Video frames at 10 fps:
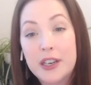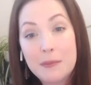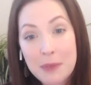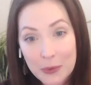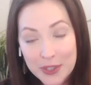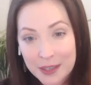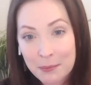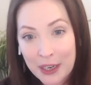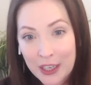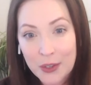going to meet with
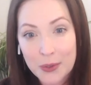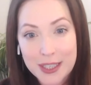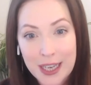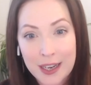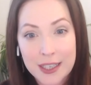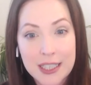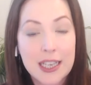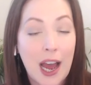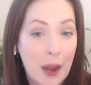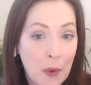somebody who
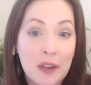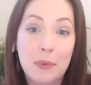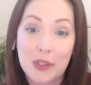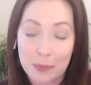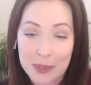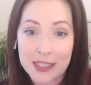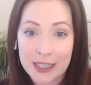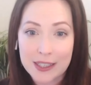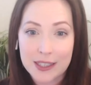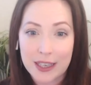says, I want to build a
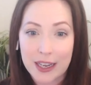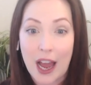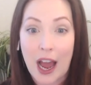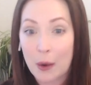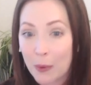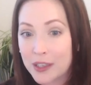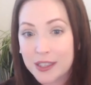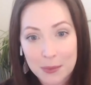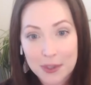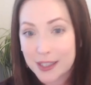business, like I want
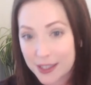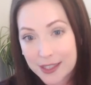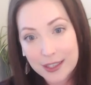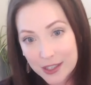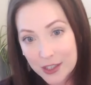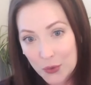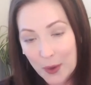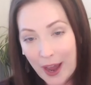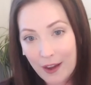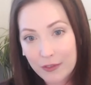some of the success that you
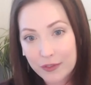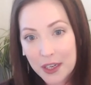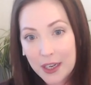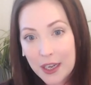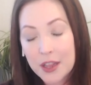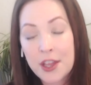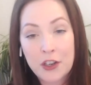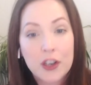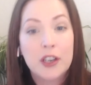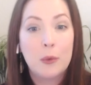have,
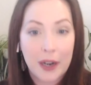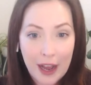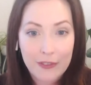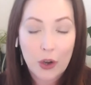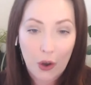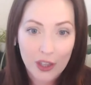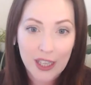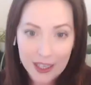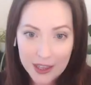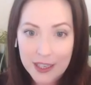then you're going to want to have a call
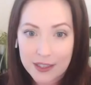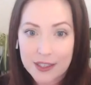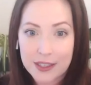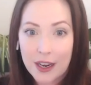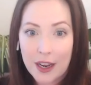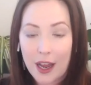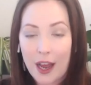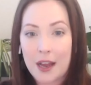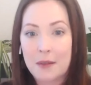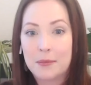like this.
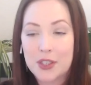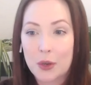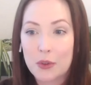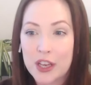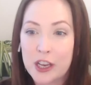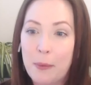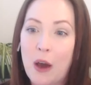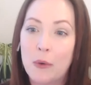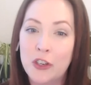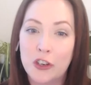So think
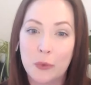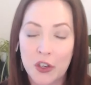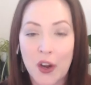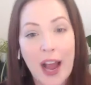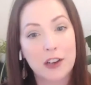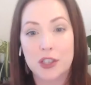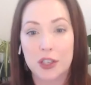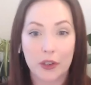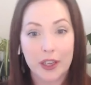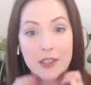about when you're
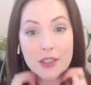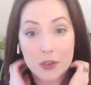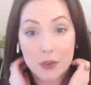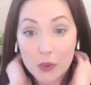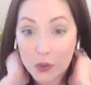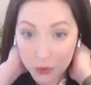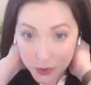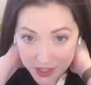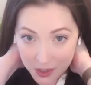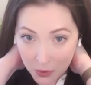actually looking to
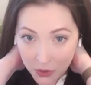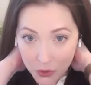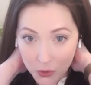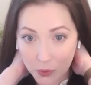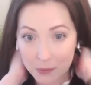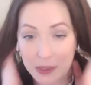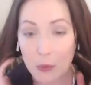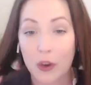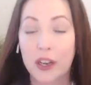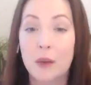recruit someone who would be
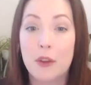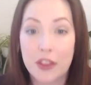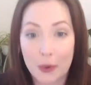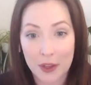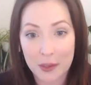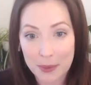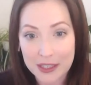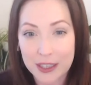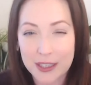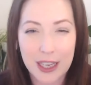working with you in the
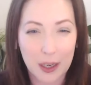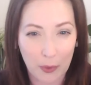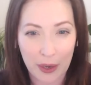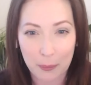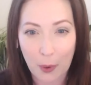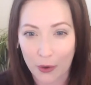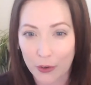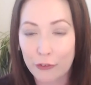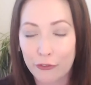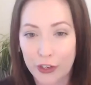business, like a brand
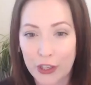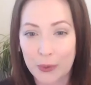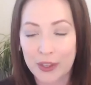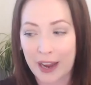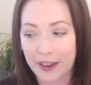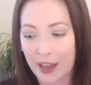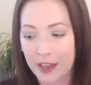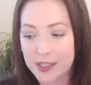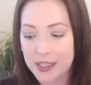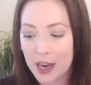partner for you in that
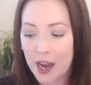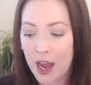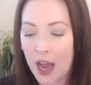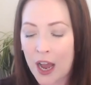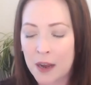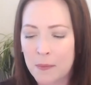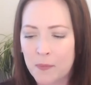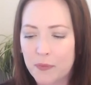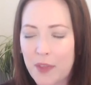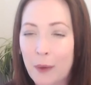case.
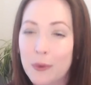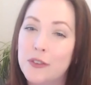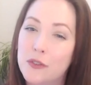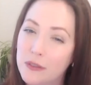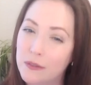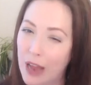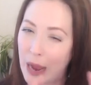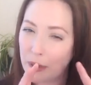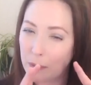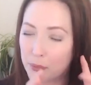I
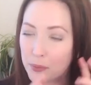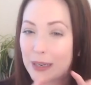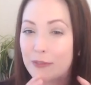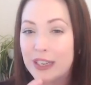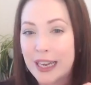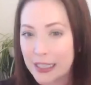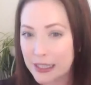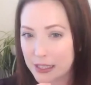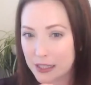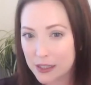would
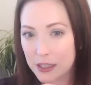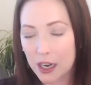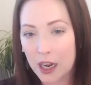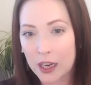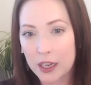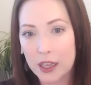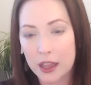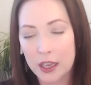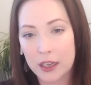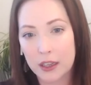abbreviate
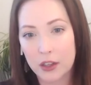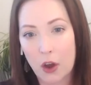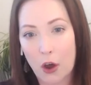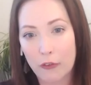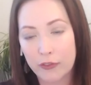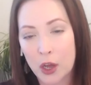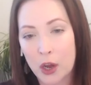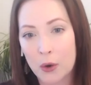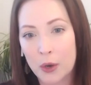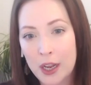the call
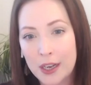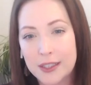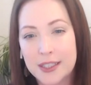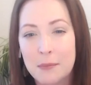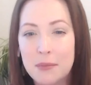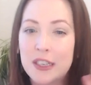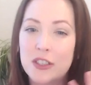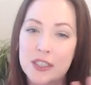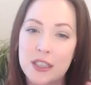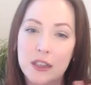flow to something
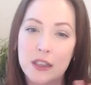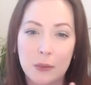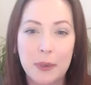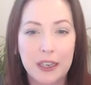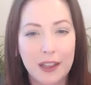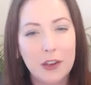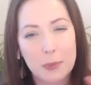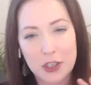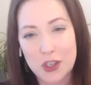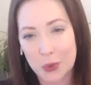just a little bit
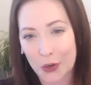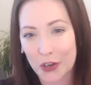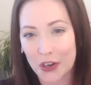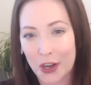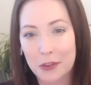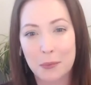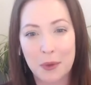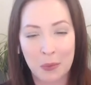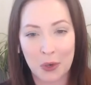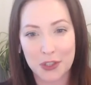shorter, a little
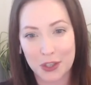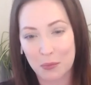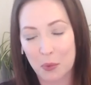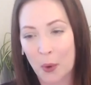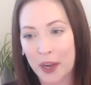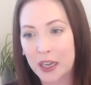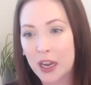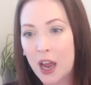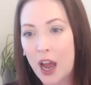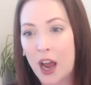bit more to the point,
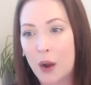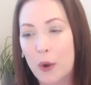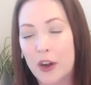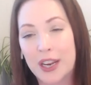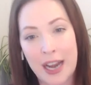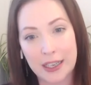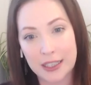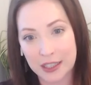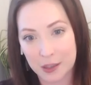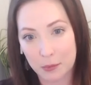where
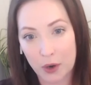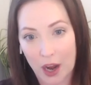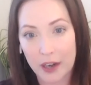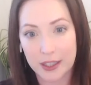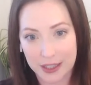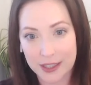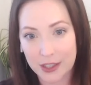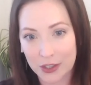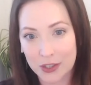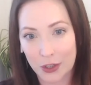connecting to product is
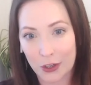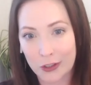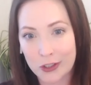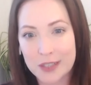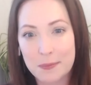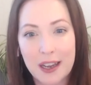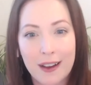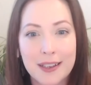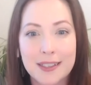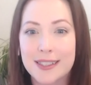concerned. Just
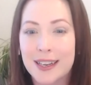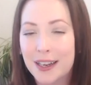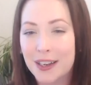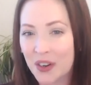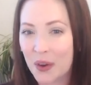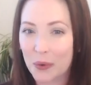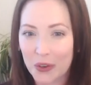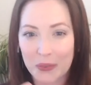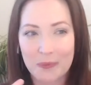because, you know,